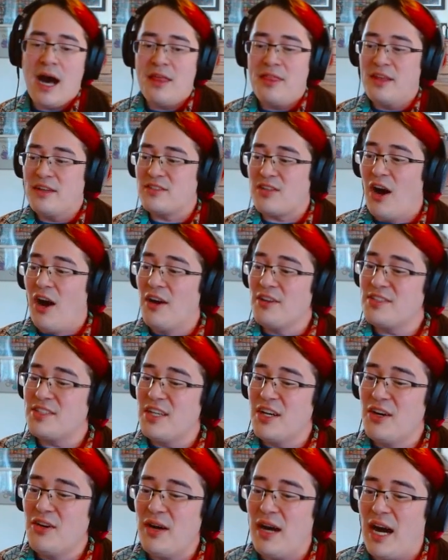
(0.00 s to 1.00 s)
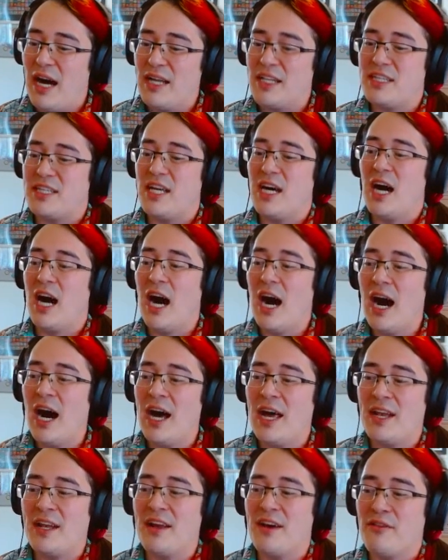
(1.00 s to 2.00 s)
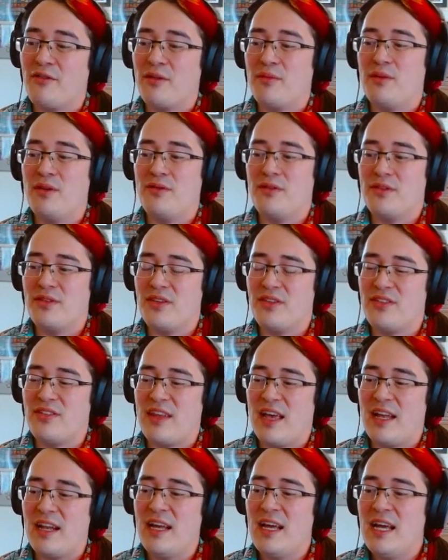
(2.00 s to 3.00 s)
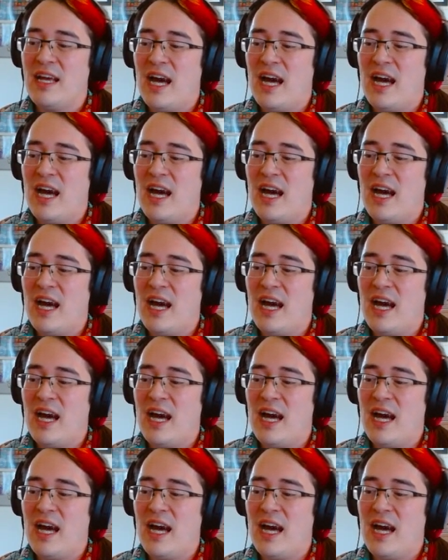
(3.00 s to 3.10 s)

There's also a ton of removal in this set.